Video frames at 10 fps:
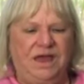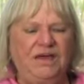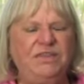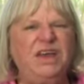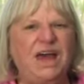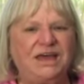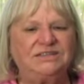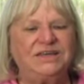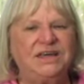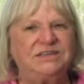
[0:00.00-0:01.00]
I think
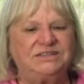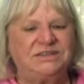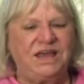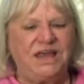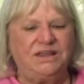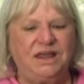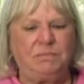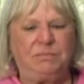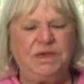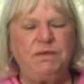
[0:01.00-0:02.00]
Isaiah is saying
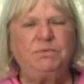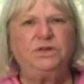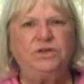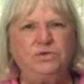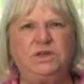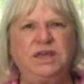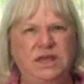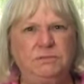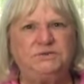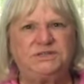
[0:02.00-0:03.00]
that people who
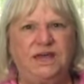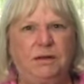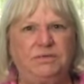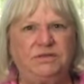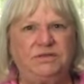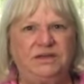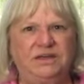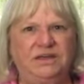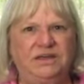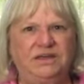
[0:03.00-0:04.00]
keep Sabbath
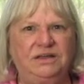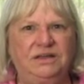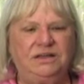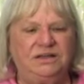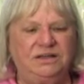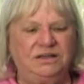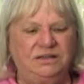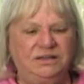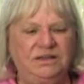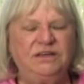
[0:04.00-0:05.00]

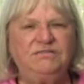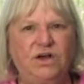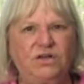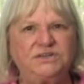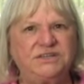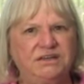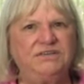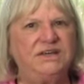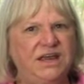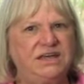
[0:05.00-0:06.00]
live all
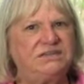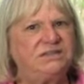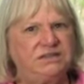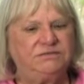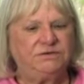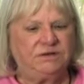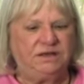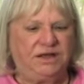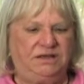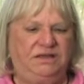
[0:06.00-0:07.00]
7 days
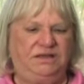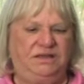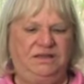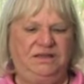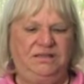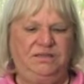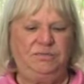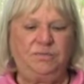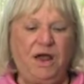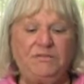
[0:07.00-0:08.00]
differently. The
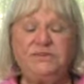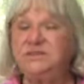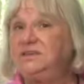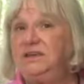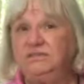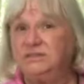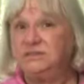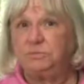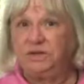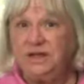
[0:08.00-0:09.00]
prophets give us
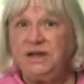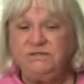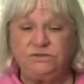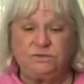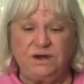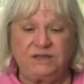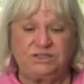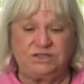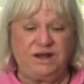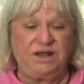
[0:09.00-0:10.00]
plenty of
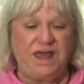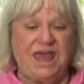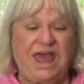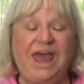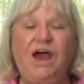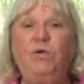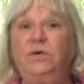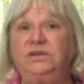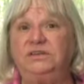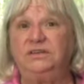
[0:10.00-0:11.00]
direction on how
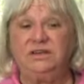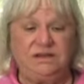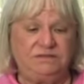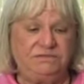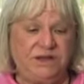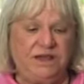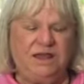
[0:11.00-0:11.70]
we're to live.